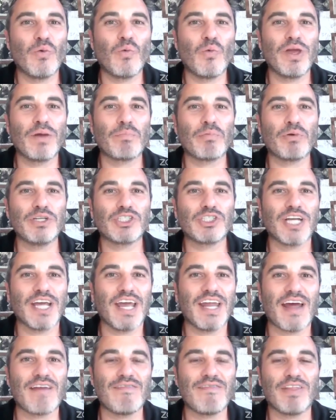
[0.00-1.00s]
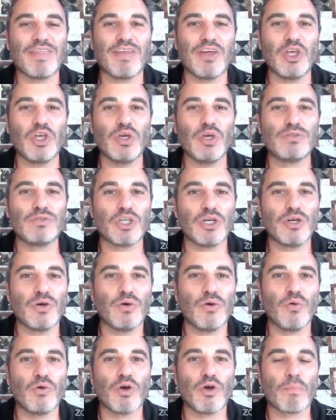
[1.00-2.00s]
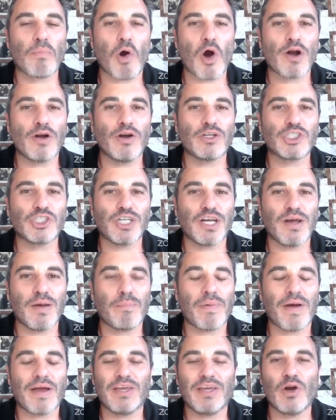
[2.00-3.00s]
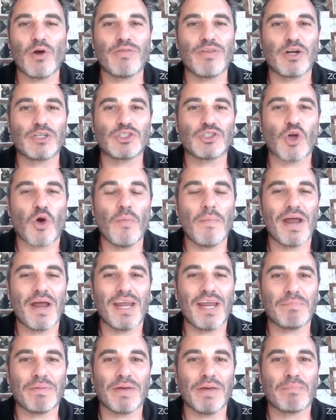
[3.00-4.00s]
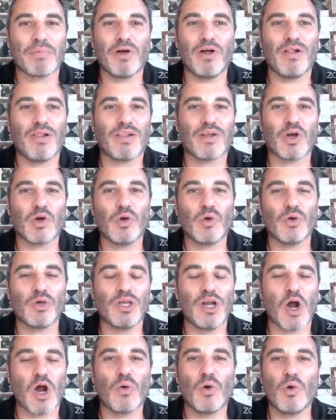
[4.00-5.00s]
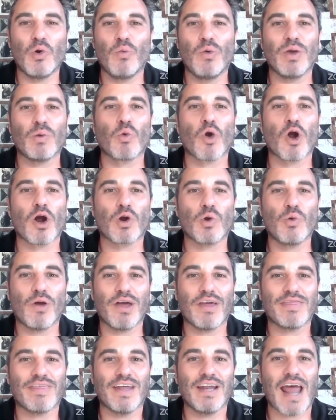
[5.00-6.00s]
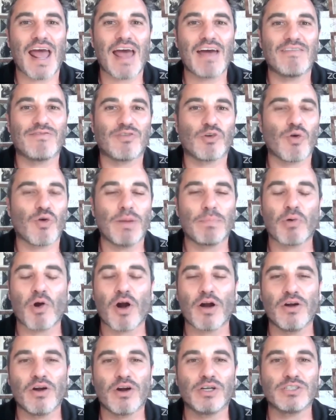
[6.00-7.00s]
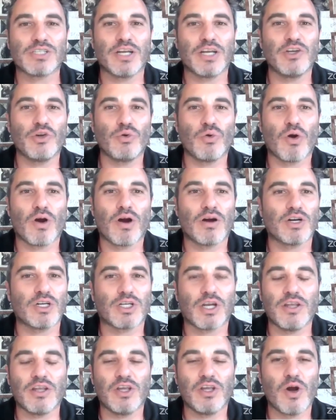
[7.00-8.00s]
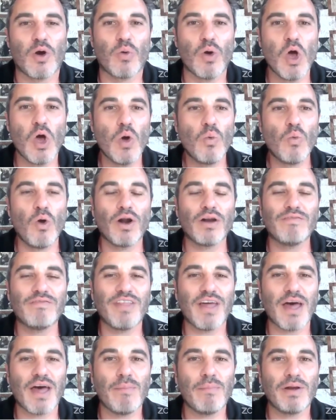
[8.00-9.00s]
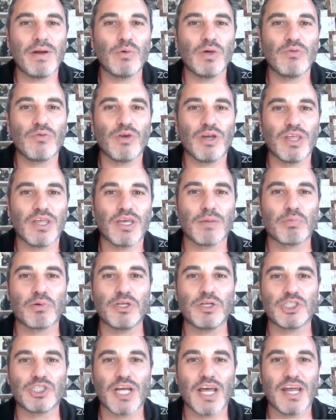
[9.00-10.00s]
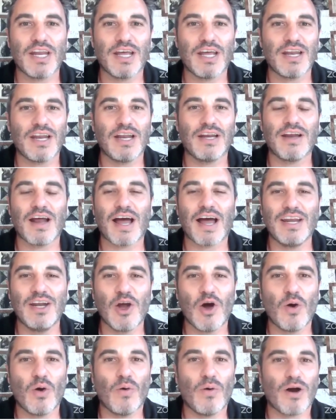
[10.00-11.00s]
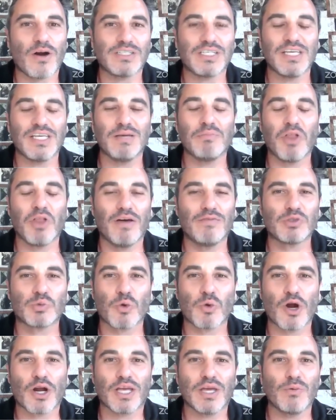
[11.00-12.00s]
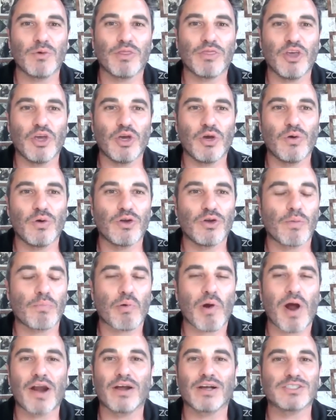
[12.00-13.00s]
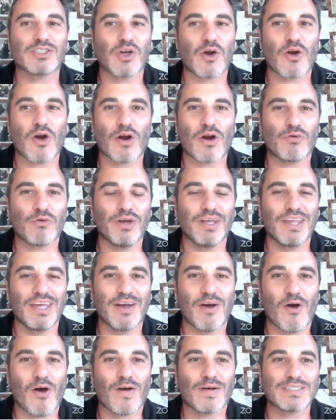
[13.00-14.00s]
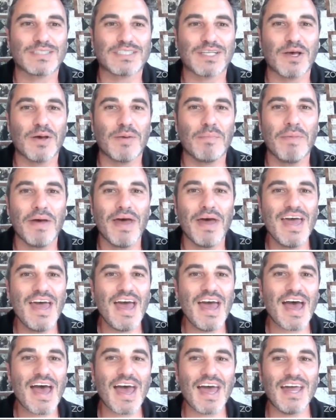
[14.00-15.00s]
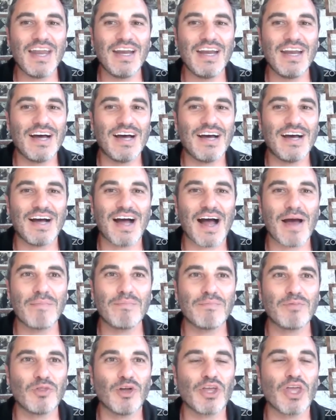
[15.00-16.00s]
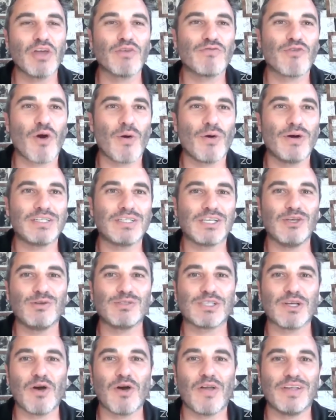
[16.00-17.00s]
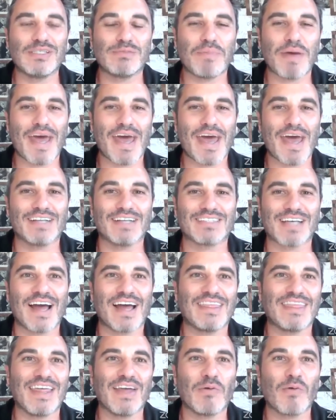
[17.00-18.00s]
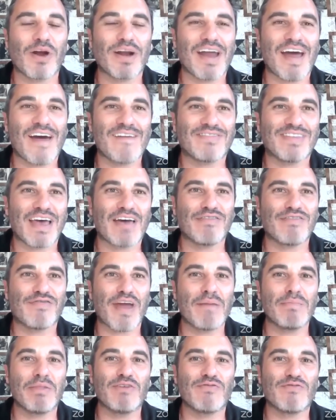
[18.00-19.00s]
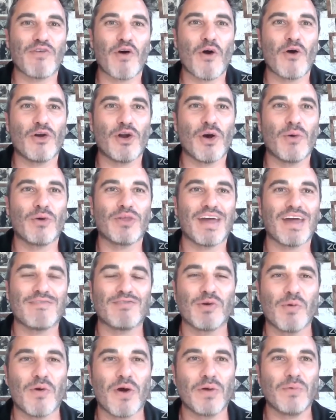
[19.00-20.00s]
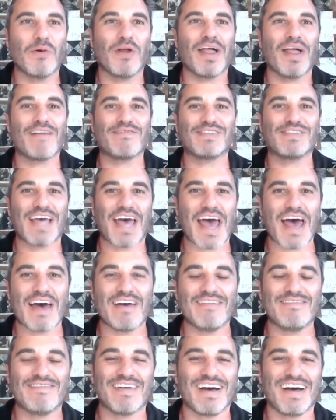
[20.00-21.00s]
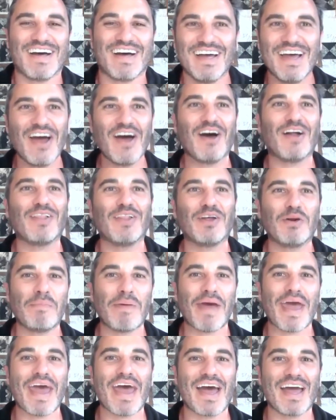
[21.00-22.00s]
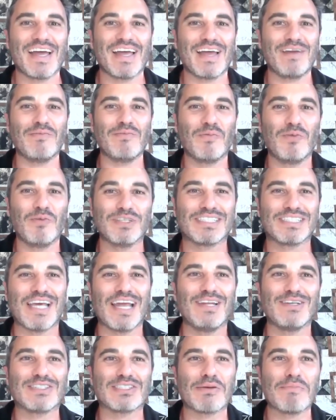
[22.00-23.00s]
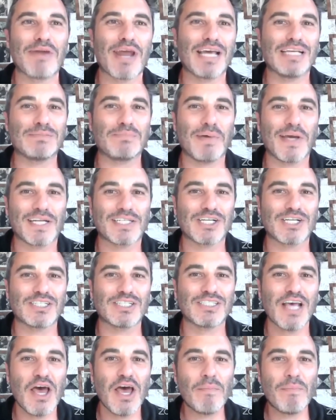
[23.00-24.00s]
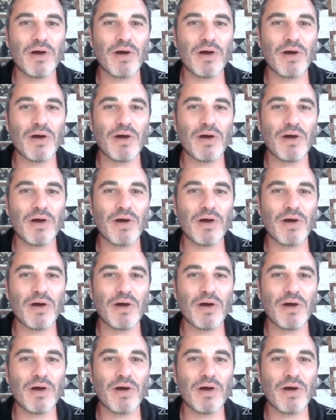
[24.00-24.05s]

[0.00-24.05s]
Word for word: We appreciate everything you do, your partnership. Uh, you know, there's so many people, who, you know, who we work with and have great partners, and you are, you know, one of them, and we really appreciate it. And I know our team loves working with you. Your products are, are really awesome, and uh, I'm looking forward to using all these bags. I think we're gonna have to photo with everyone. We'll have to have uh, a little bag, and we'll send you some nice pictures.